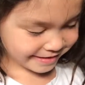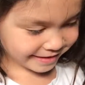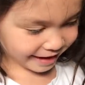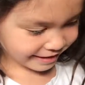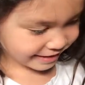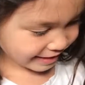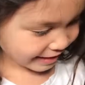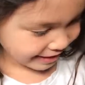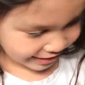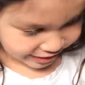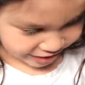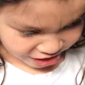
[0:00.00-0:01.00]
Yeah, he
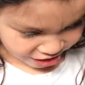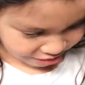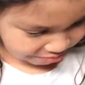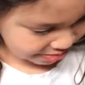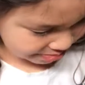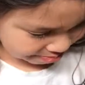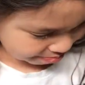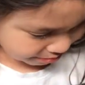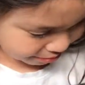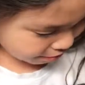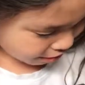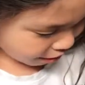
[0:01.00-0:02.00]
loves
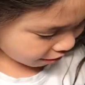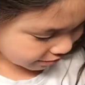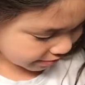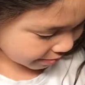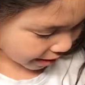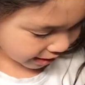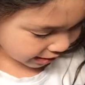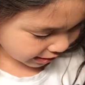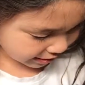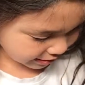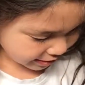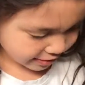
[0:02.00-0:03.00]
bacon.
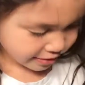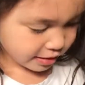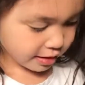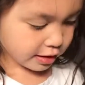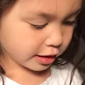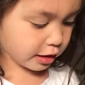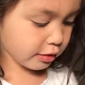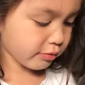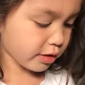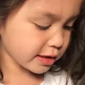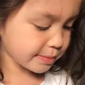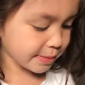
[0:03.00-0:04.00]
He
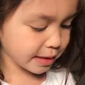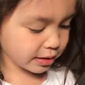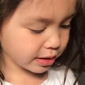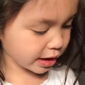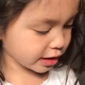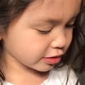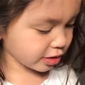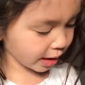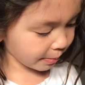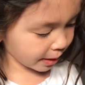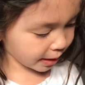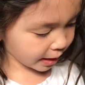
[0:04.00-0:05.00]
wants me to like try
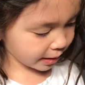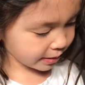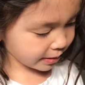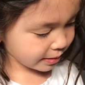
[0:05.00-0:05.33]
bacon.